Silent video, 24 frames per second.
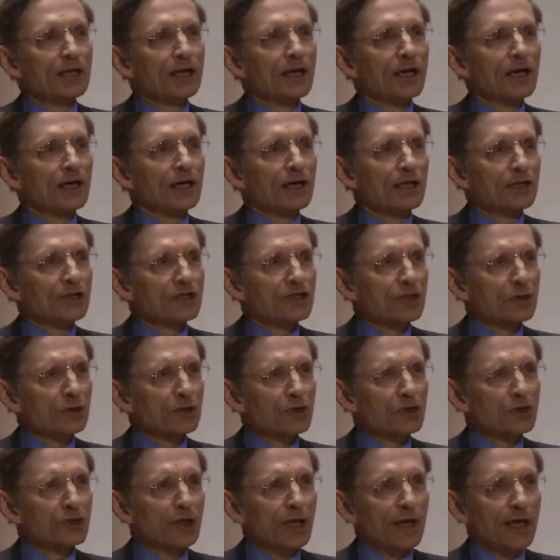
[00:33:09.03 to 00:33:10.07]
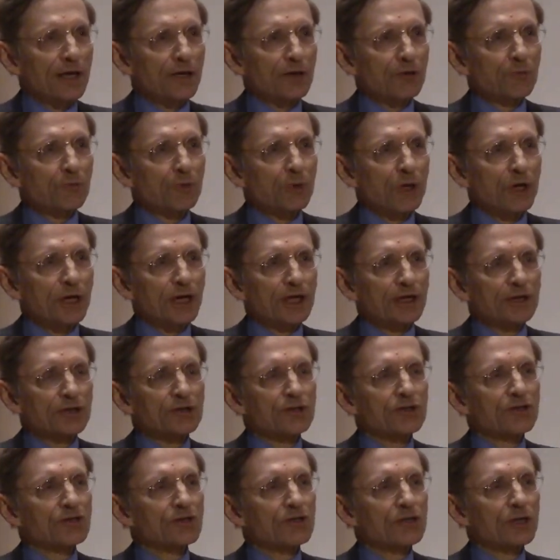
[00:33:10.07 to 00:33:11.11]
but social
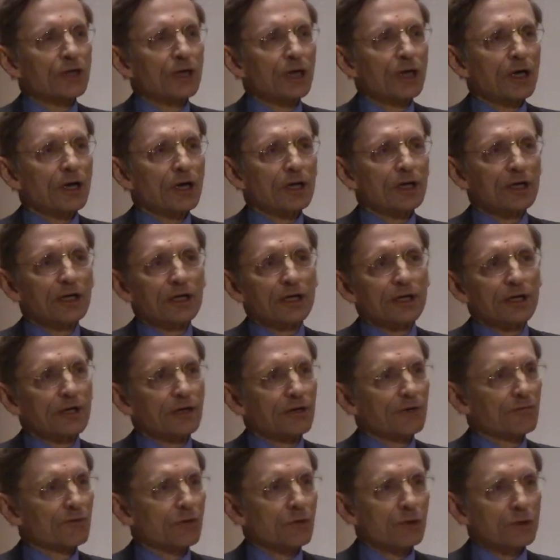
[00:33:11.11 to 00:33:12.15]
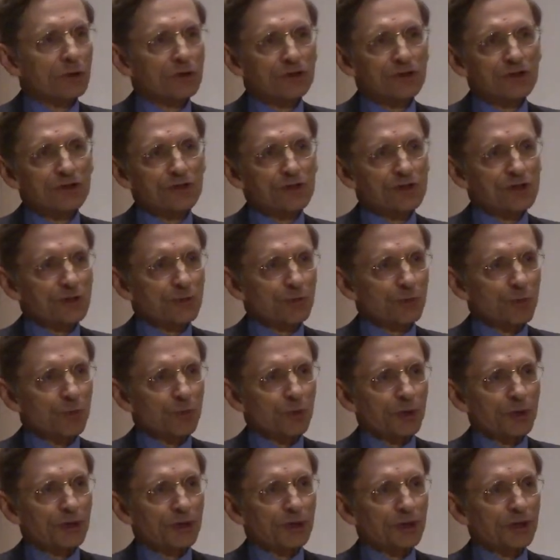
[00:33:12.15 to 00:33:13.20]
enterprise, of course, is
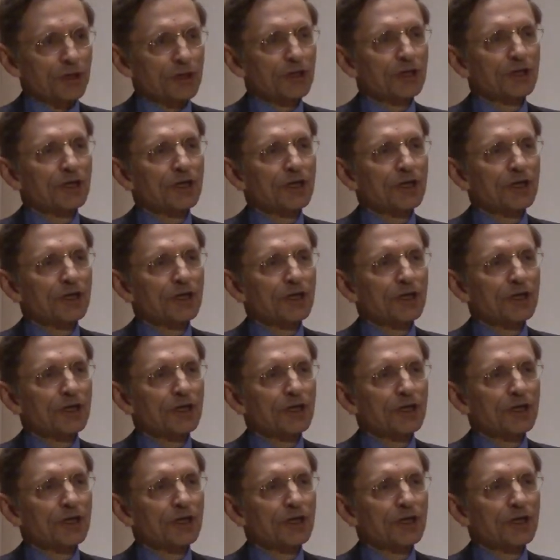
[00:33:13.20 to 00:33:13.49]
important.